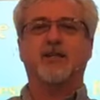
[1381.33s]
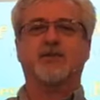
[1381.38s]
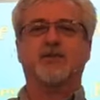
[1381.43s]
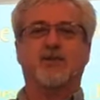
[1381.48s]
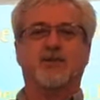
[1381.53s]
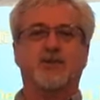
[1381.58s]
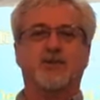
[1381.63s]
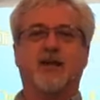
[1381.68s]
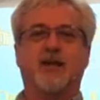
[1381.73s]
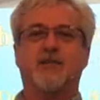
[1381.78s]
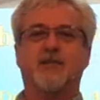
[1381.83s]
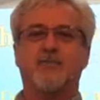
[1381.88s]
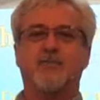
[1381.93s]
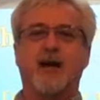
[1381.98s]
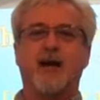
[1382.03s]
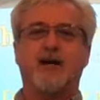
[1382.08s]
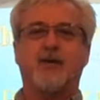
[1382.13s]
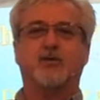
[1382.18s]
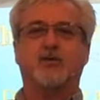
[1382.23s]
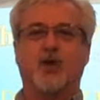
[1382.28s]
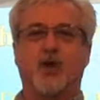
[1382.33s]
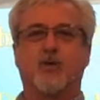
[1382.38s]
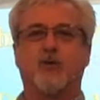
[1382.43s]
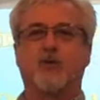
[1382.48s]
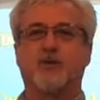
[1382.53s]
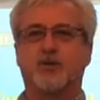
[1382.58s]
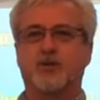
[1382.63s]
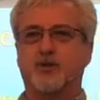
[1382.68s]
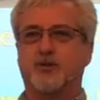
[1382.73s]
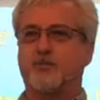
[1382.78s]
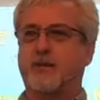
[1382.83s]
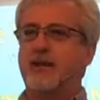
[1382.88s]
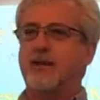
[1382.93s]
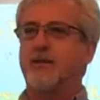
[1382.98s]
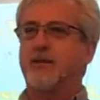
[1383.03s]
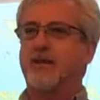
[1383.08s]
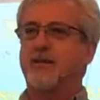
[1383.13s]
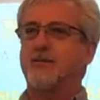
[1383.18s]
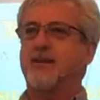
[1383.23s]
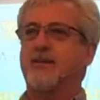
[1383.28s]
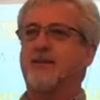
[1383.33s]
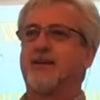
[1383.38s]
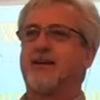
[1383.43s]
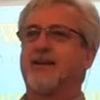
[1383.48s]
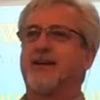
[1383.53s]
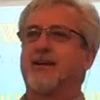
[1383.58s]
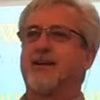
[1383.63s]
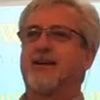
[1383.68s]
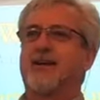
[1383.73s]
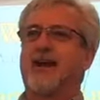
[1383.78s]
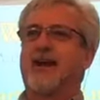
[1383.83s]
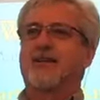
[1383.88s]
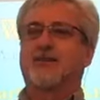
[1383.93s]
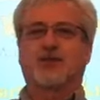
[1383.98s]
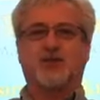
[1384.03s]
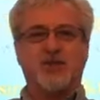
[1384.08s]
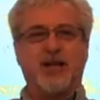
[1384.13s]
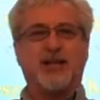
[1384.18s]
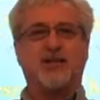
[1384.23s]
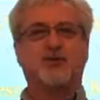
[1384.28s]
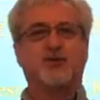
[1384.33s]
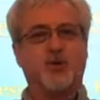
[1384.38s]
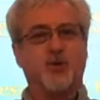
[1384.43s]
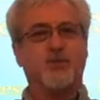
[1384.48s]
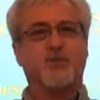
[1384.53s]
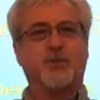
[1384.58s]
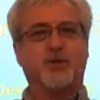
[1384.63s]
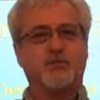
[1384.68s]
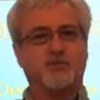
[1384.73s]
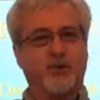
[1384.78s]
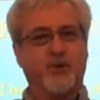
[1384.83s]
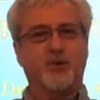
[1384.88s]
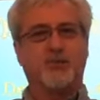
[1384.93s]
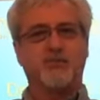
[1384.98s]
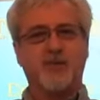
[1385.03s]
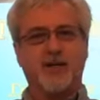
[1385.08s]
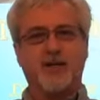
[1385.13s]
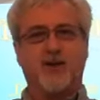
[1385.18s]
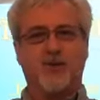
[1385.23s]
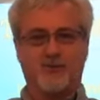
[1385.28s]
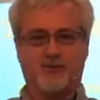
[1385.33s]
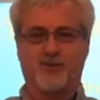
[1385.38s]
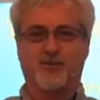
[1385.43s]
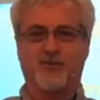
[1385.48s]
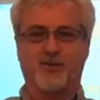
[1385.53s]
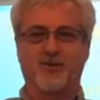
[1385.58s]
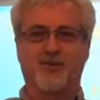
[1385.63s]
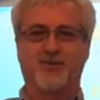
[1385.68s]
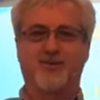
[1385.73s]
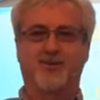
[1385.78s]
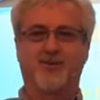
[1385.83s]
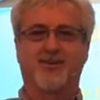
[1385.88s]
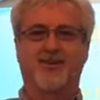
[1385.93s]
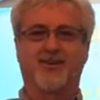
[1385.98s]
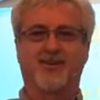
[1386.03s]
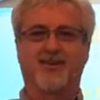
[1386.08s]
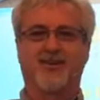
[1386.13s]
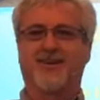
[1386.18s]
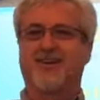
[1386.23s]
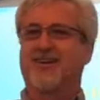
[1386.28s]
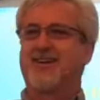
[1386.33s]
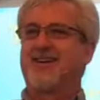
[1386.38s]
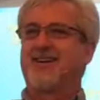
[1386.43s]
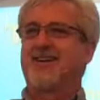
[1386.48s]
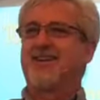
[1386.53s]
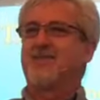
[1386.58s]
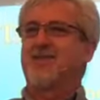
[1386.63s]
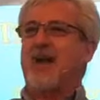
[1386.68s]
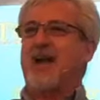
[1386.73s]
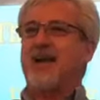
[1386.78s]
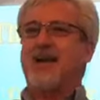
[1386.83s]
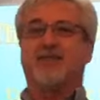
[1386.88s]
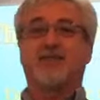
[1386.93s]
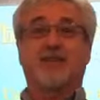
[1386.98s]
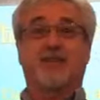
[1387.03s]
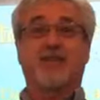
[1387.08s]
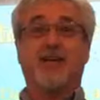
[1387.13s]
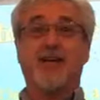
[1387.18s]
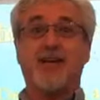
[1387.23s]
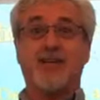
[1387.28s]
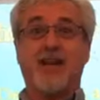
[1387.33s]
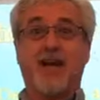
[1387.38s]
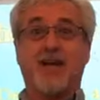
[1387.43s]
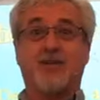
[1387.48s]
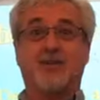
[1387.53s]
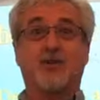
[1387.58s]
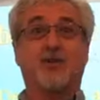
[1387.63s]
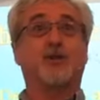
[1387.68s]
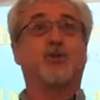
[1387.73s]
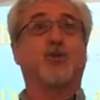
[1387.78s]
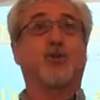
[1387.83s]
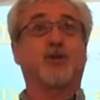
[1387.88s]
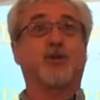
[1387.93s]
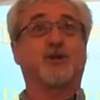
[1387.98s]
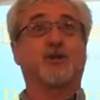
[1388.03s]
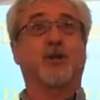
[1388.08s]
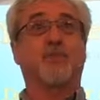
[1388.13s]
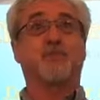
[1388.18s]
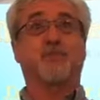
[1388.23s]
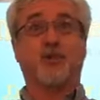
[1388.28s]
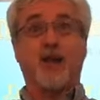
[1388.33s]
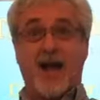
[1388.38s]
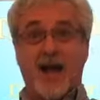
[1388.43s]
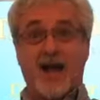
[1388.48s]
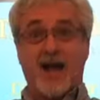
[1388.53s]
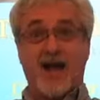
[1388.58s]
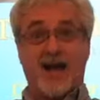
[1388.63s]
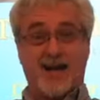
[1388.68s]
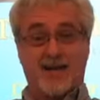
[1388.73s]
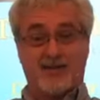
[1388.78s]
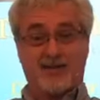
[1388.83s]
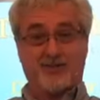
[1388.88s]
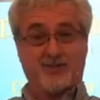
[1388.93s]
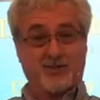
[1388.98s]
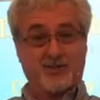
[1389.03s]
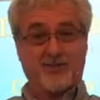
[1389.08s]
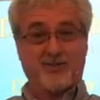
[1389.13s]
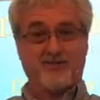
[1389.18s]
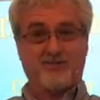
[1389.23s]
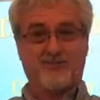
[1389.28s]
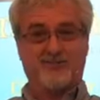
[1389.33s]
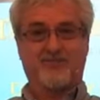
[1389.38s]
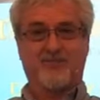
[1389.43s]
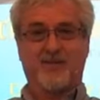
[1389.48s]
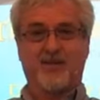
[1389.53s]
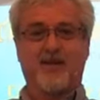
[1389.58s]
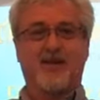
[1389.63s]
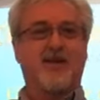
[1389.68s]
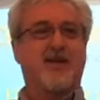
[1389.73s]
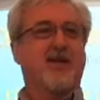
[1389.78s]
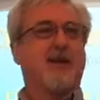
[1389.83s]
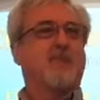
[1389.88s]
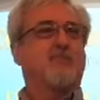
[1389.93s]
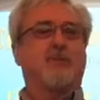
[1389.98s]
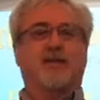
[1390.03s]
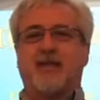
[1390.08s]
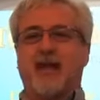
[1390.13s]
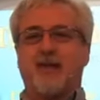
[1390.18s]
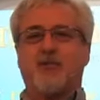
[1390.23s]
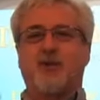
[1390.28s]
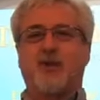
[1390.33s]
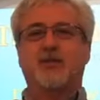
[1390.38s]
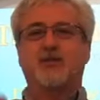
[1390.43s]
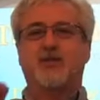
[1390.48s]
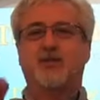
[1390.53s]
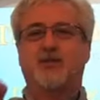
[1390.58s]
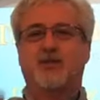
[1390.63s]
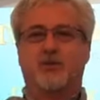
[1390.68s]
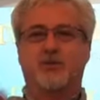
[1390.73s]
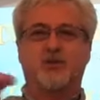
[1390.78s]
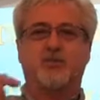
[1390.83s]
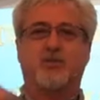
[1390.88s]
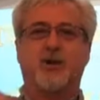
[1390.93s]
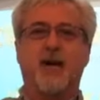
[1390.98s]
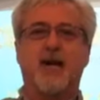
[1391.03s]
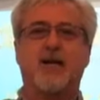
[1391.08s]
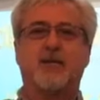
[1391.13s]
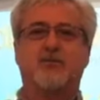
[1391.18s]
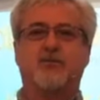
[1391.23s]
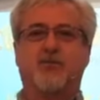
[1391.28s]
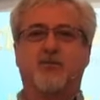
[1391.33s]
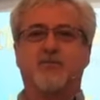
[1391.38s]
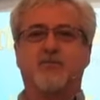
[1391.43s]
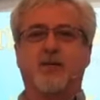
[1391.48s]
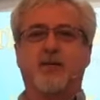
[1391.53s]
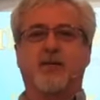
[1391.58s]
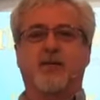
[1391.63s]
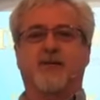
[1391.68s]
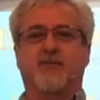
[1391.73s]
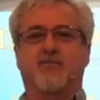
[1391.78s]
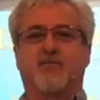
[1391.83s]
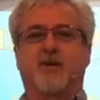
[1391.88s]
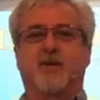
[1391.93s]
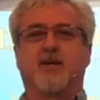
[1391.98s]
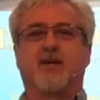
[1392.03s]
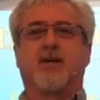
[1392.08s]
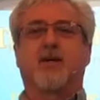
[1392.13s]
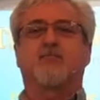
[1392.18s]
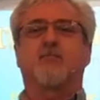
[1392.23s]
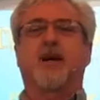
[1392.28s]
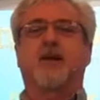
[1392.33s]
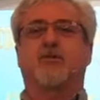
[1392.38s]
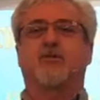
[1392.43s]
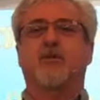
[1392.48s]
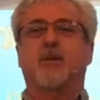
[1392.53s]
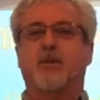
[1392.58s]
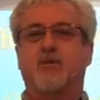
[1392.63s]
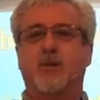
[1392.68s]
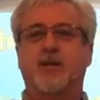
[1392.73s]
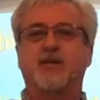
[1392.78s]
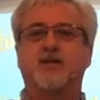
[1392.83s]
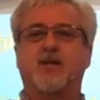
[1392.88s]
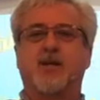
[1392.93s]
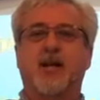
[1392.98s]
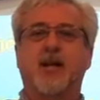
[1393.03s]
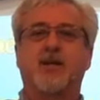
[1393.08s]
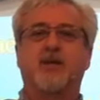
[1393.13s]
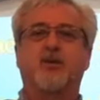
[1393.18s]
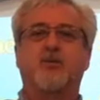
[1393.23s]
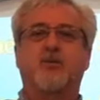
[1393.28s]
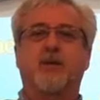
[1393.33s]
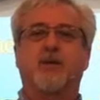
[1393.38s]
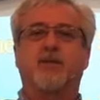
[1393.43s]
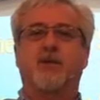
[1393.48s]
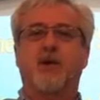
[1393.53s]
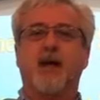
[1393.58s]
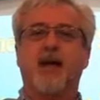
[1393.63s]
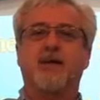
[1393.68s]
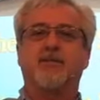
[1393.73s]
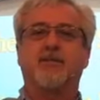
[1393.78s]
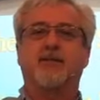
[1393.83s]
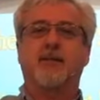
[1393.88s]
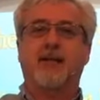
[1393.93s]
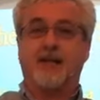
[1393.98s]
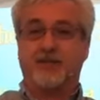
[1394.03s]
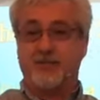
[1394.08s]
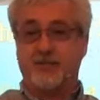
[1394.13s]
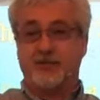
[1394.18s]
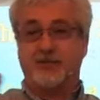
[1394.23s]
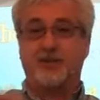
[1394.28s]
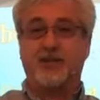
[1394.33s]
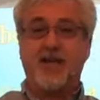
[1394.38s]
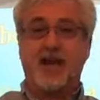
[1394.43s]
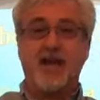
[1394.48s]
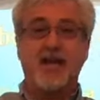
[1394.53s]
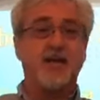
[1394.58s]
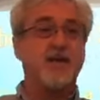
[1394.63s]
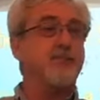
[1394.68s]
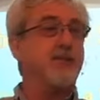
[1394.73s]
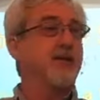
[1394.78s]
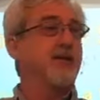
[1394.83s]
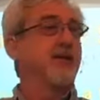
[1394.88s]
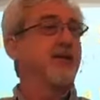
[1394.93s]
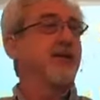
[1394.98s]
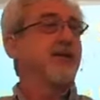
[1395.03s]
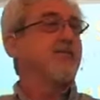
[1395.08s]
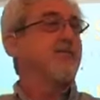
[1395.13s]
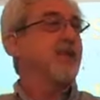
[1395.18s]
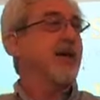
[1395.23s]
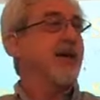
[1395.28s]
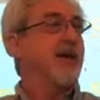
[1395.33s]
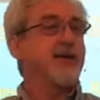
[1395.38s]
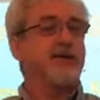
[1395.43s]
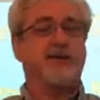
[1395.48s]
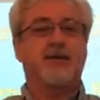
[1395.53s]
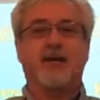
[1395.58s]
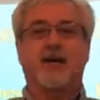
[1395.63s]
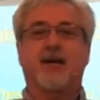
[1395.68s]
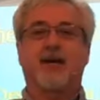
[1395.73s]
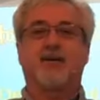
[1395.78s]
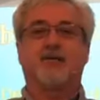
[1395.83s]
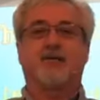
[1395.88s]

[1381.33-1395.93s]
to seven miles over the speed limit, and a state trooper pulled me over. And the teenagers were surprised. But that wasn't the surprise for me. About three weeks later, we were having this game, and, and uh,